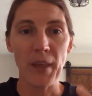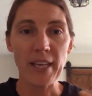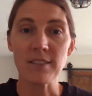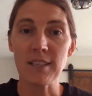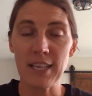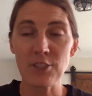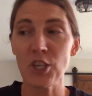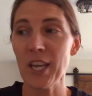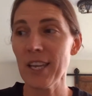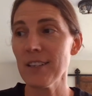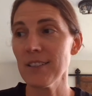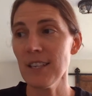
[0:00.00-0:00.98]
as an
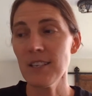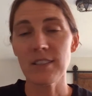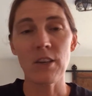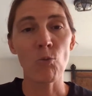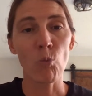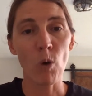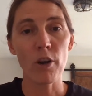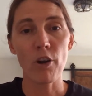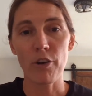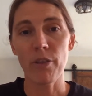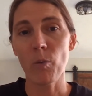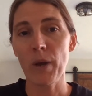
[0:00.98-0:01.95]
educated citizen, what
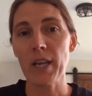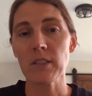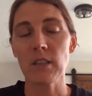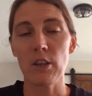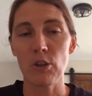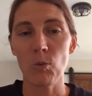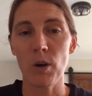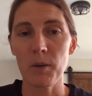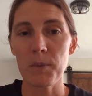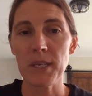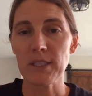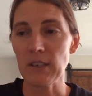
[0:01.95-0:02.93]
are the ways that you want
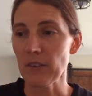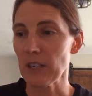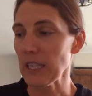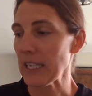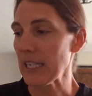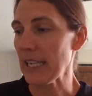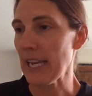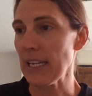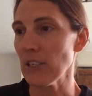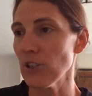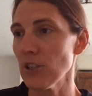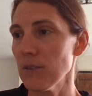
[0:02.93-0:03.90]
to be civically
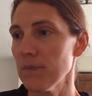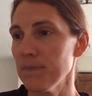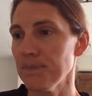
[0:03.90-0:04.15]
engaged?